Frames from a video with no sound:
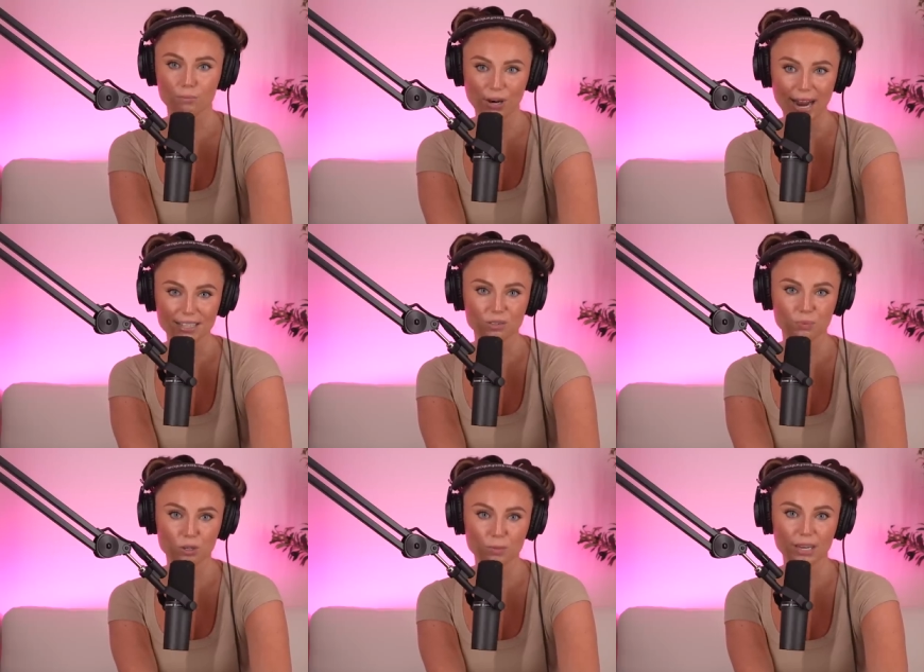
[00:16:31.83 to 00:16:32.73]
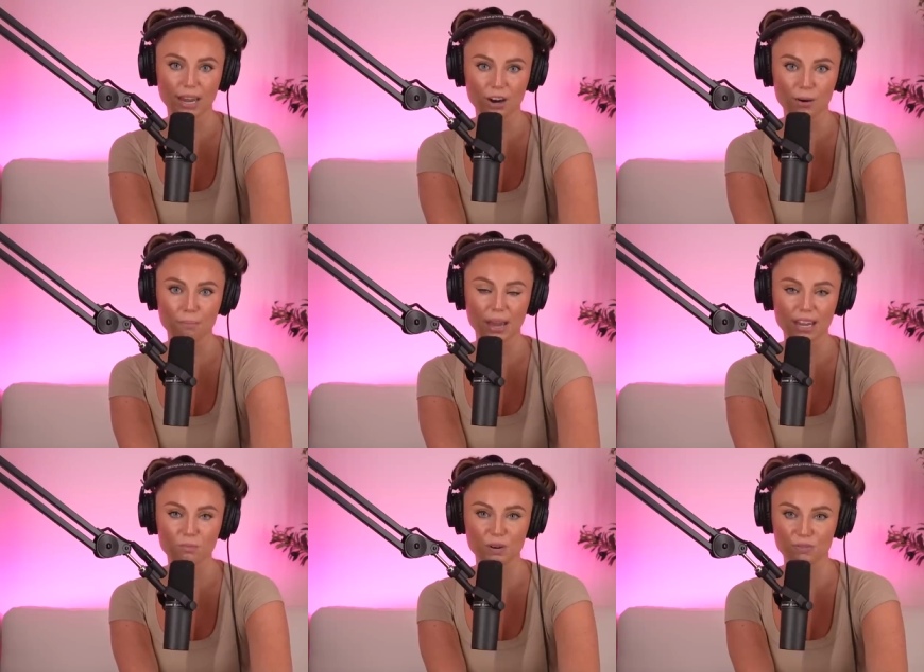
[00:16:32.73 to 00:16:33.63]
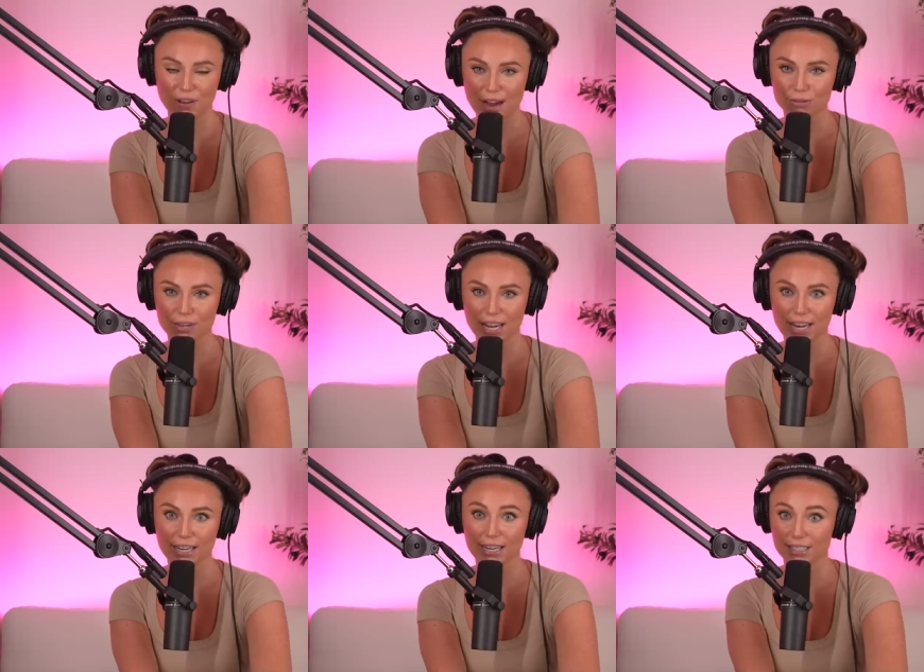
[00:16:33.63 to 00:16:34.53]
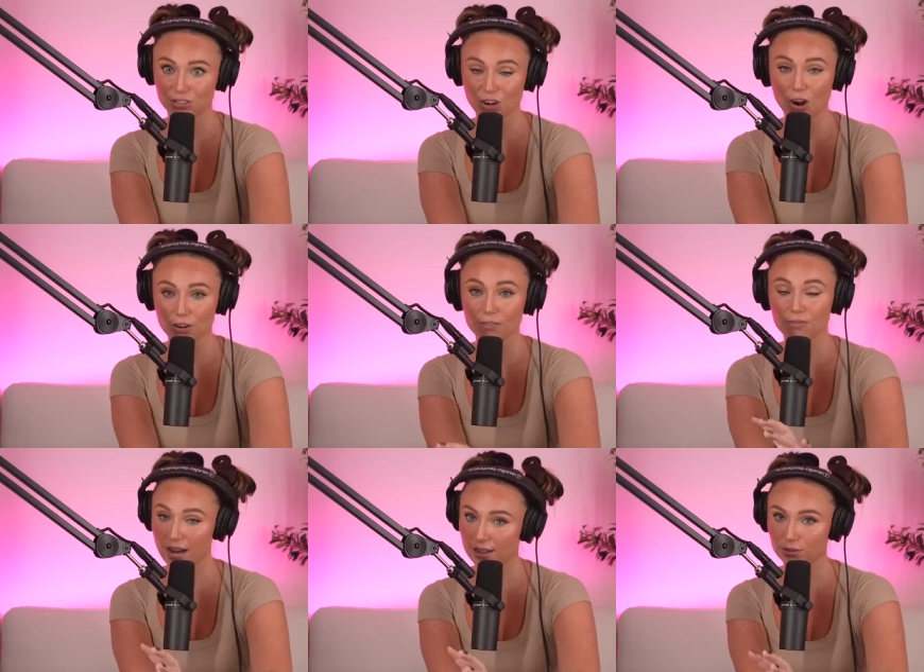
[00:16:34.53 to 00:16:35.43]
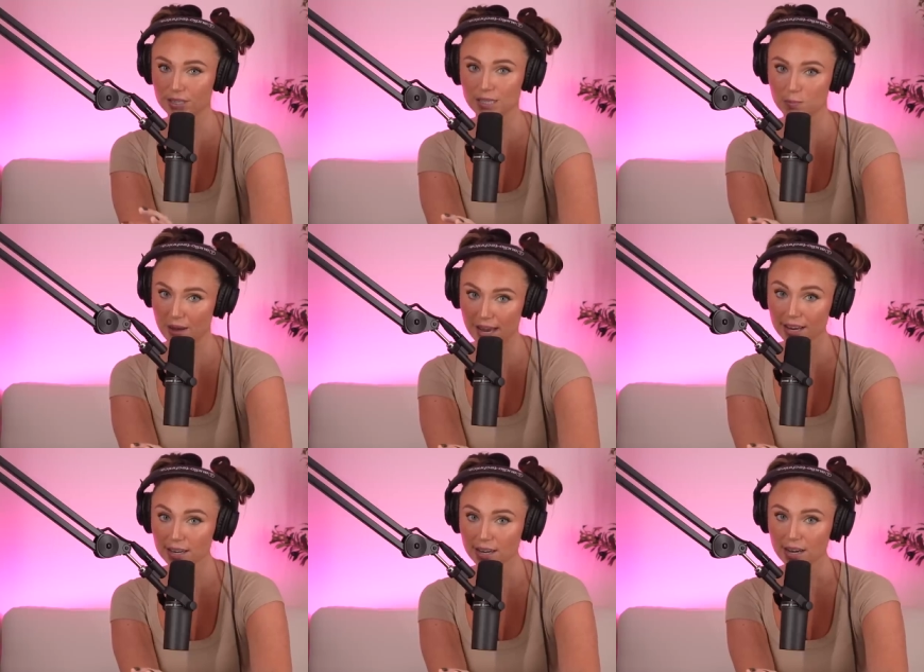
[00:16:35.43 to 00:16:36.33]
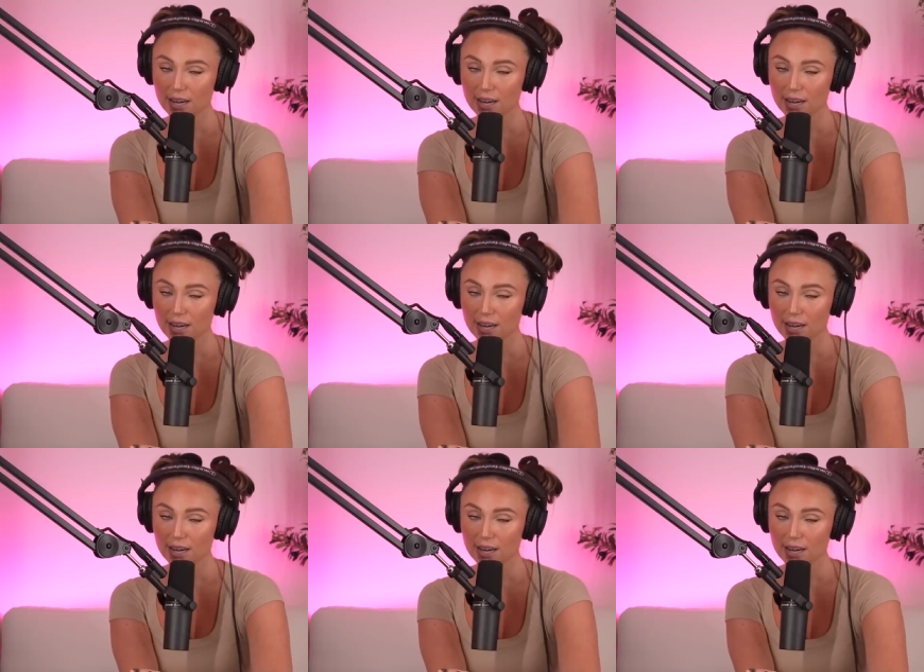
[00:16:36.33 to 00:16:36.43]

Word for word: Brad's pubic hair may have been found in his daughter Valiree's bed,